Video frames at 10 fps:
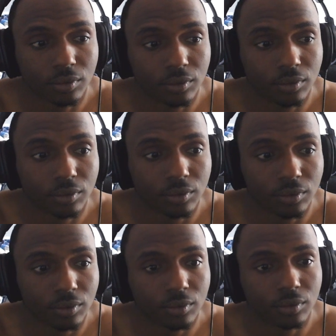
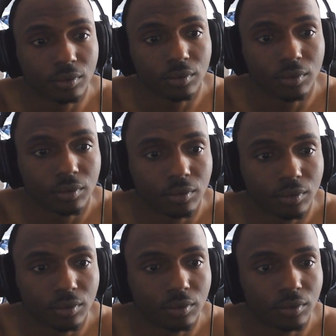
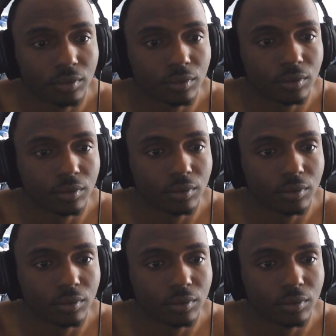(silent)